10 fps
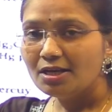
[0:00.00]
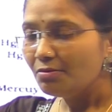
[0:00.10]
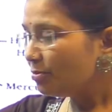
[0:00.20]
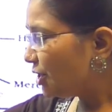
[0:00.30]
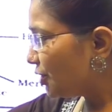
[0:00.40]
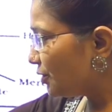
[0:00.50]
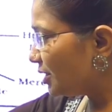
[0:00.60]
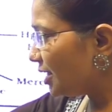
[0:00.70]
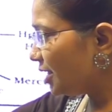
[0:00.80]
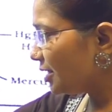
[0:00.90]

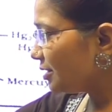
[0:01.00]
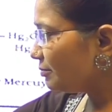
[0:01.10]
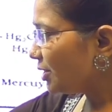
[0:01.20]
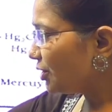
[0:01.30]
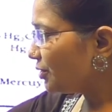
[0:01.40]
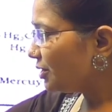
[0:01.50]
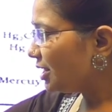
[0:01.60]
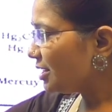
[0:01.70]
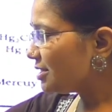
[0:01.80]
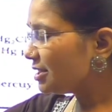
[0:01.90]
mercury is